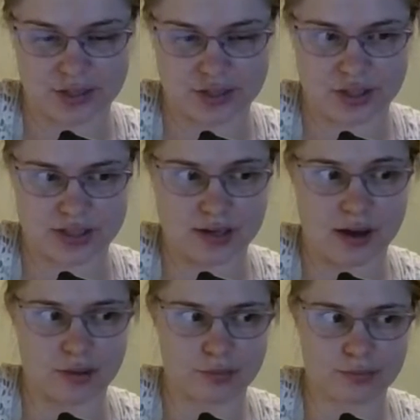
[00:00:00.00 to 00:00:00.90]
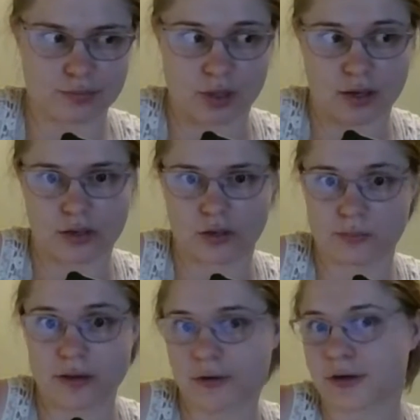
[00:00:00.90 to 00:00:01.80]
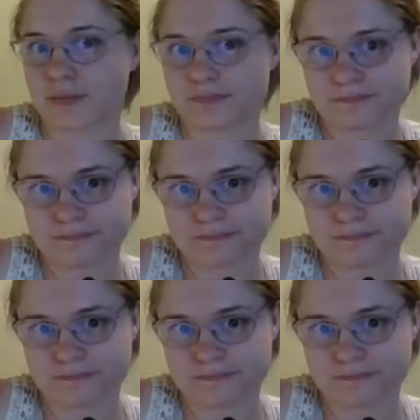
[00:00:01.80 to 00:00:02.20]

and that she's not a good mother.